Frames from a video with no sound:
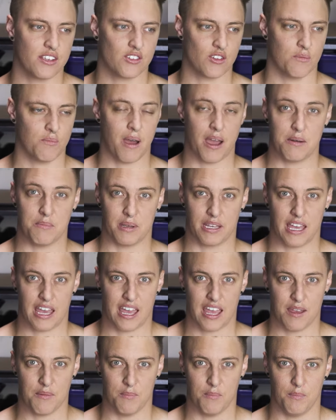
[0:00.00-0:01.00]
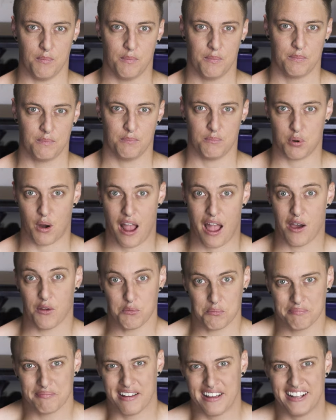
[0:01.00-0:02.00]
So mine became
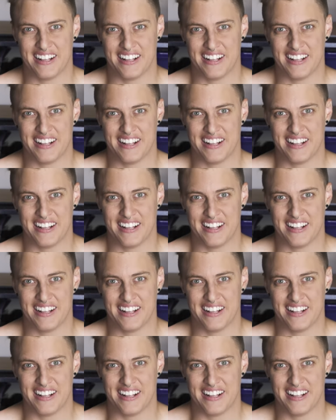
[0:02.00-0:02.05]
brown,